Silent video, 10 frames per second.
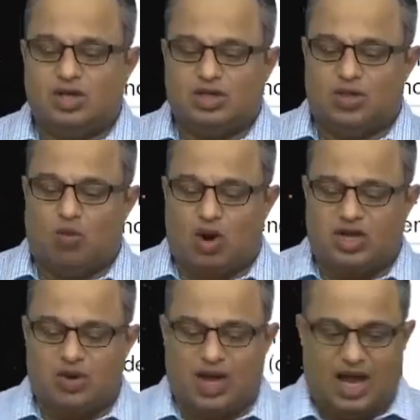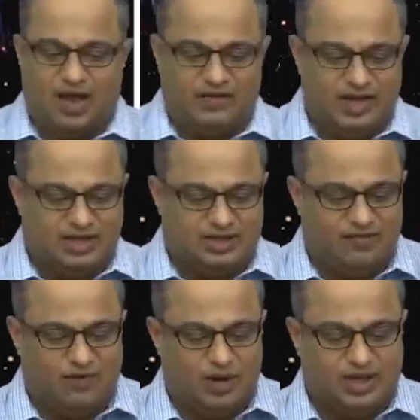So, what you have is the
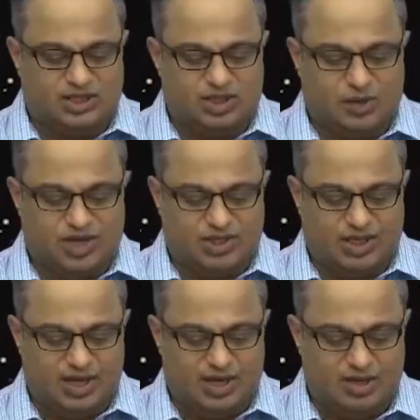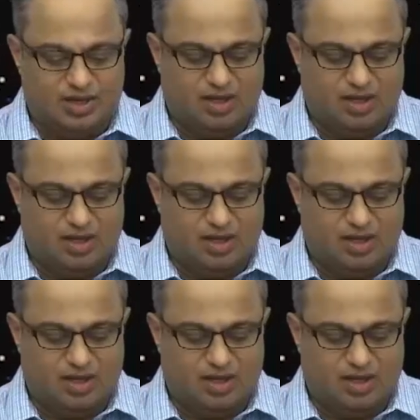following situation here.